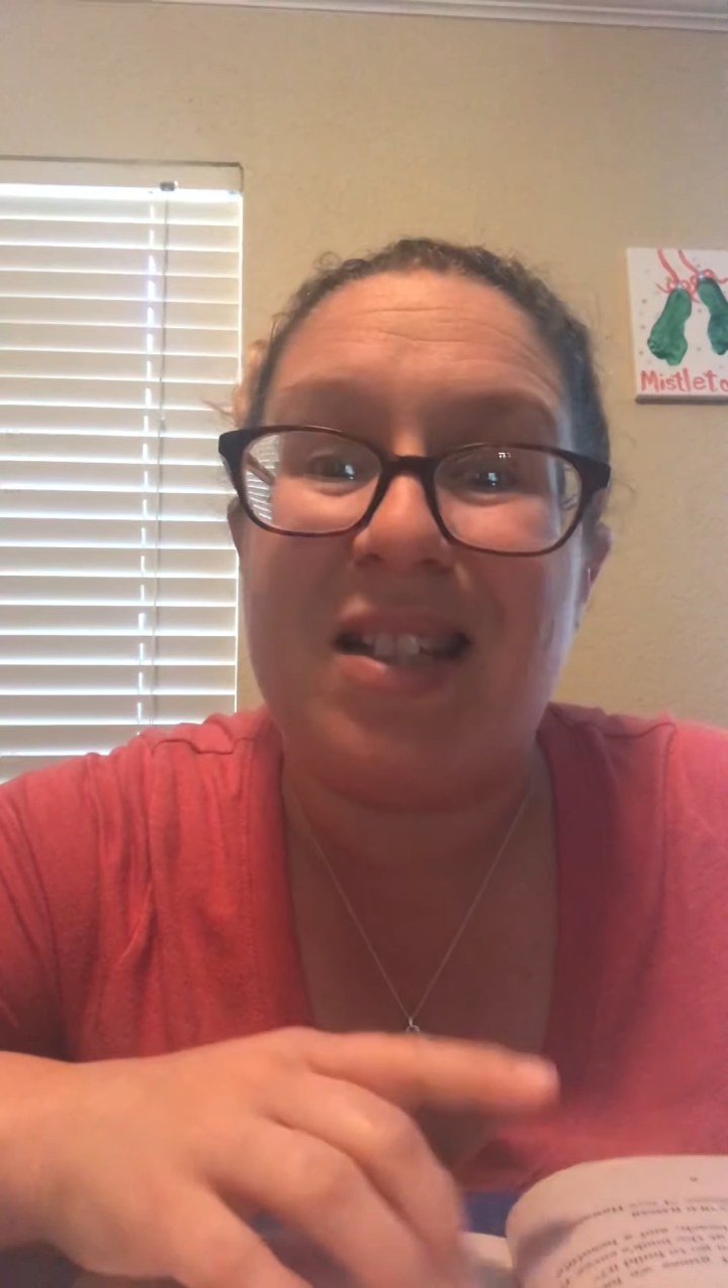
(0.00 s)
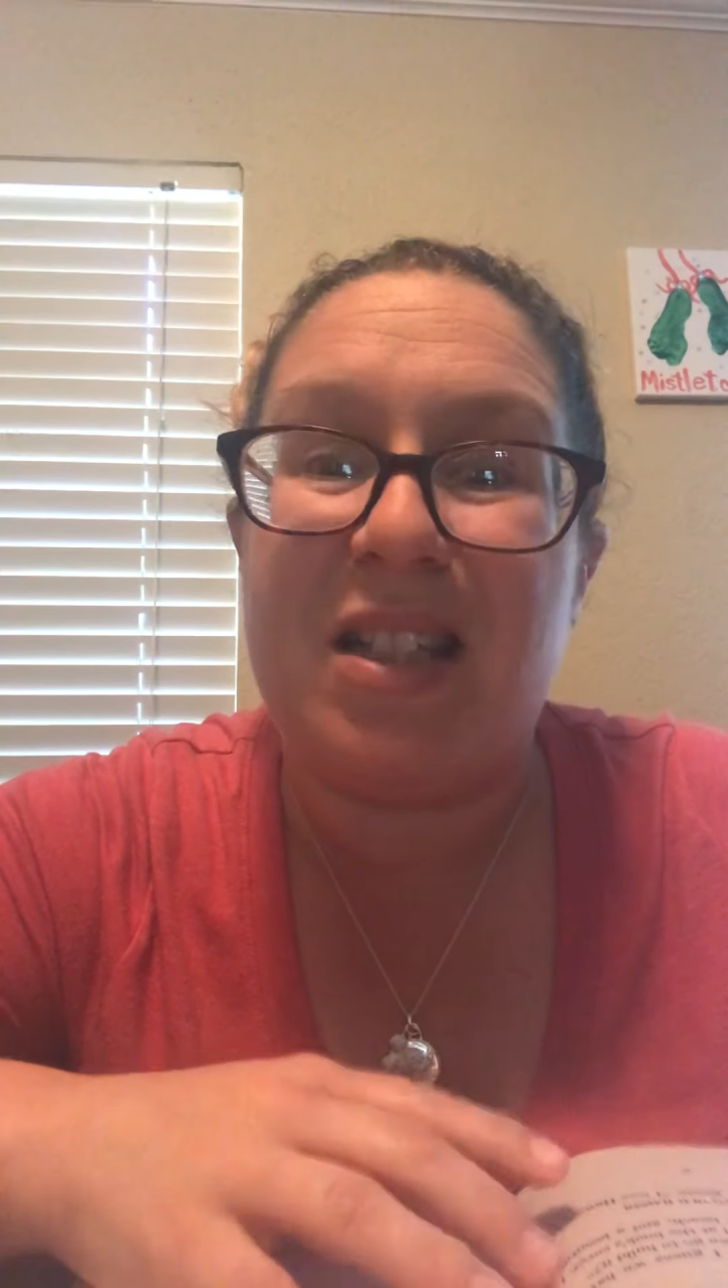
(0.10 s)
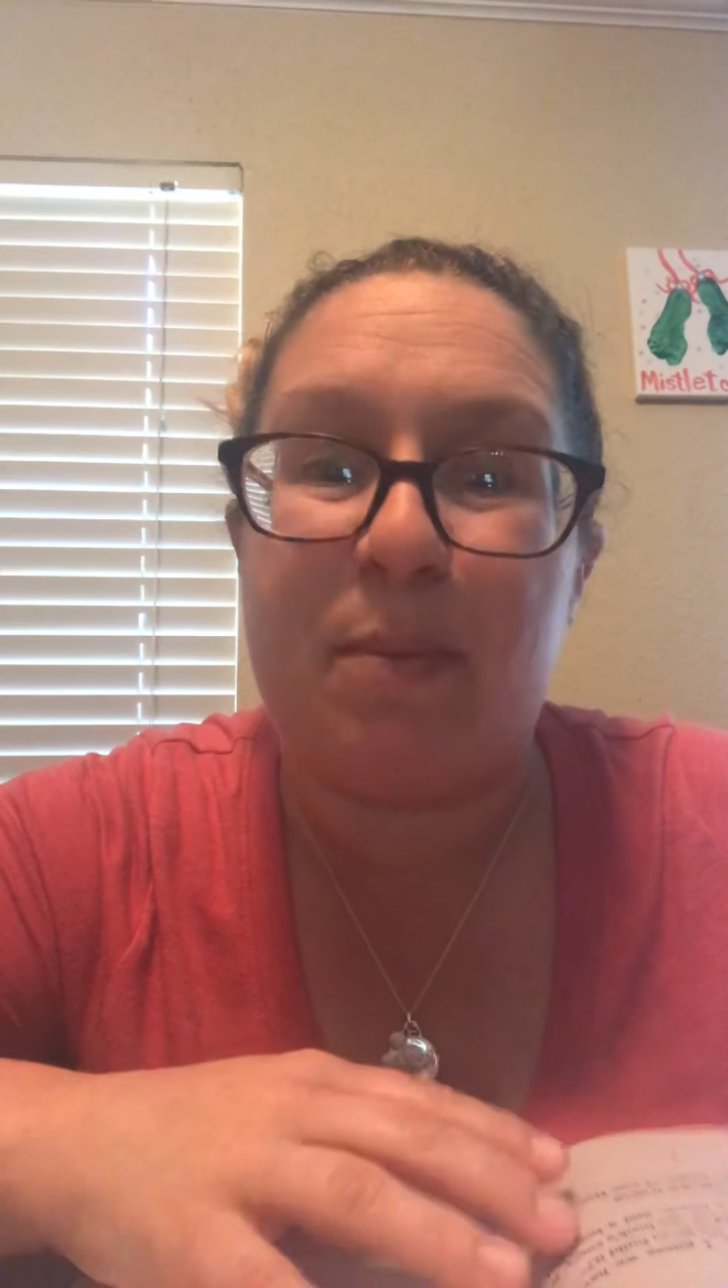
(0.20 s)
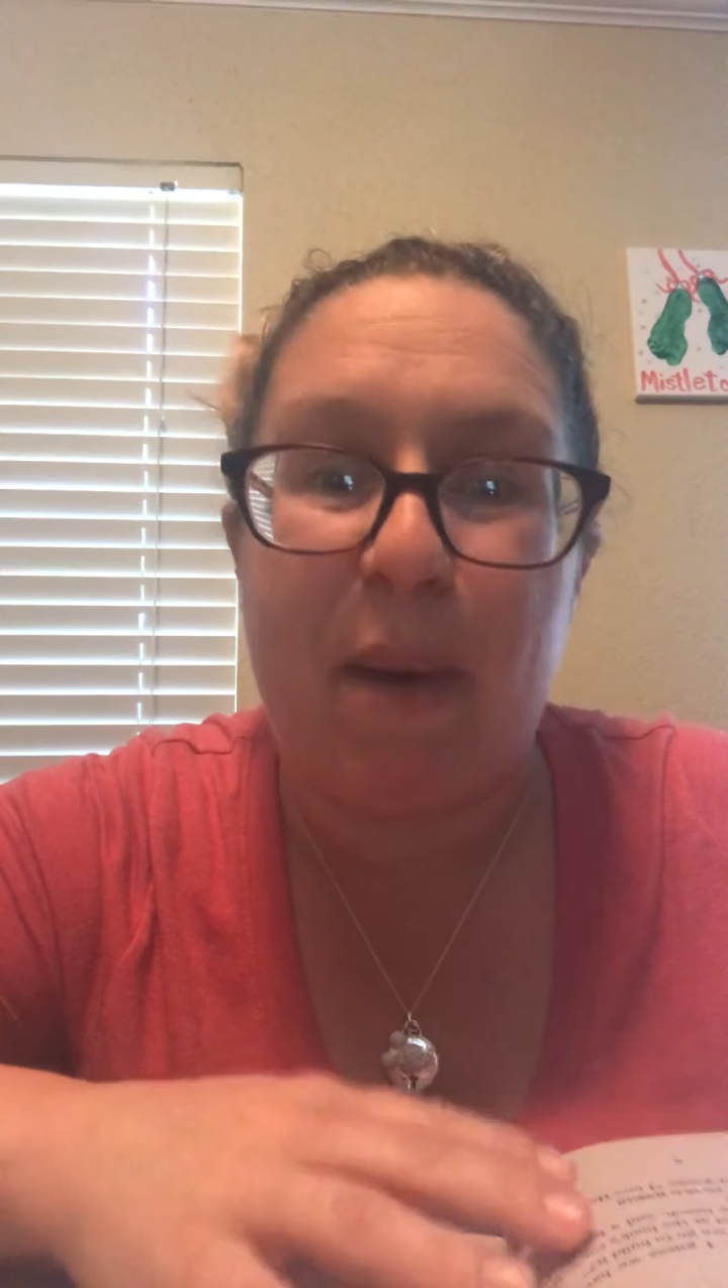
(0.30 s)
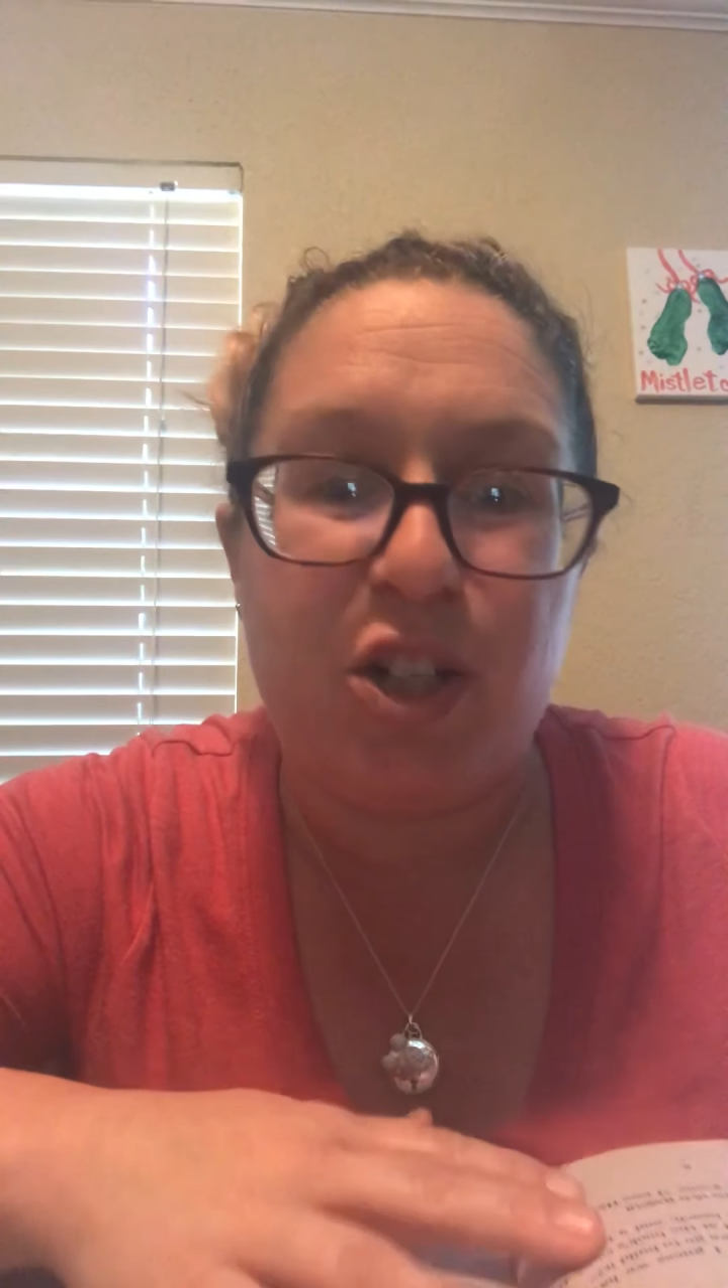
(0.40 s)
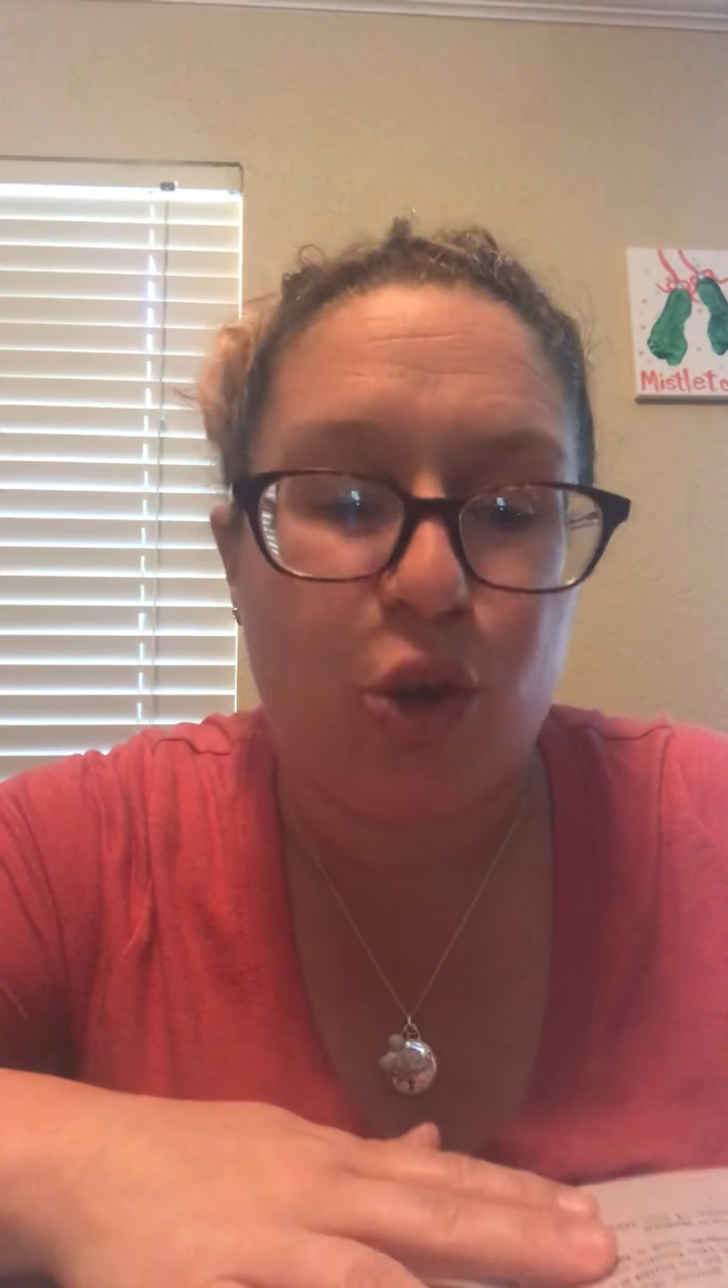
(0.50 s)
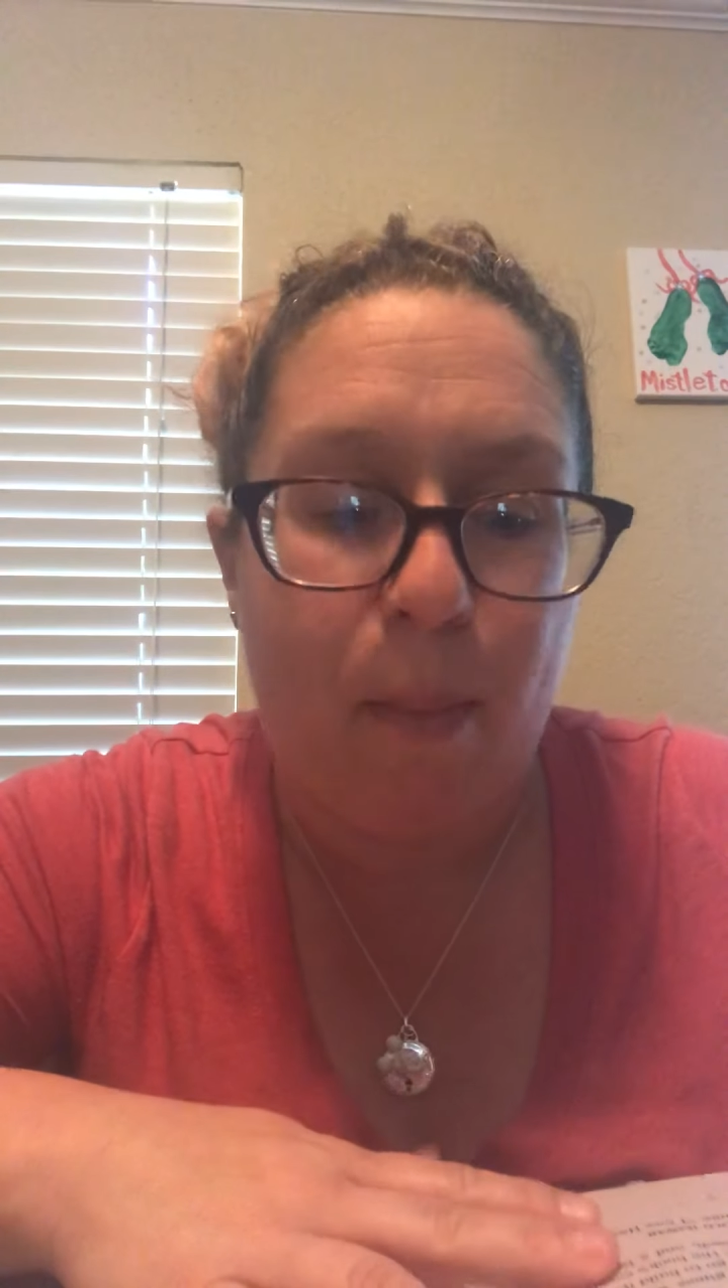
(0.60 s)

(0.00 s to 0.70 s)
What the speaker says: special